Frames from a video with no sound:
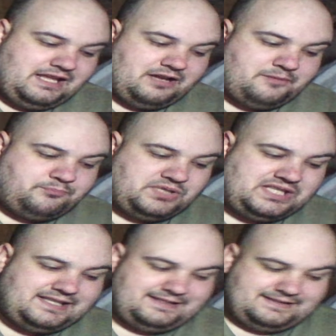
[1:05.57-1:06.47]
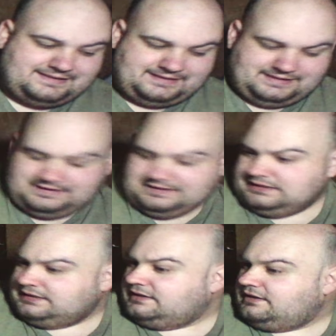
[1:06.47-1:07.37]
a piece
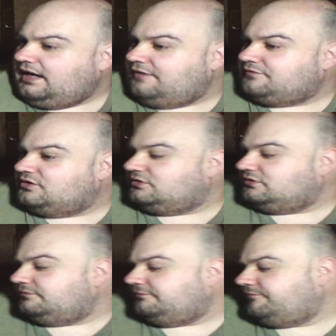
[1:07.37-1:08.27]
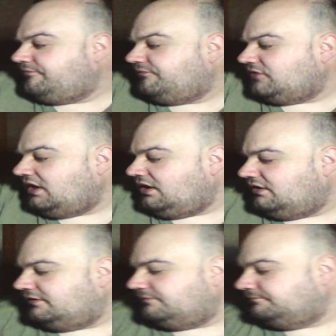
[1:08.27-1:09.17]
after
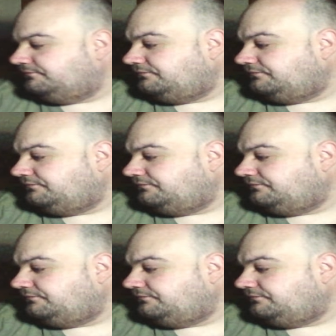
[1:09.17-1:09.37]
the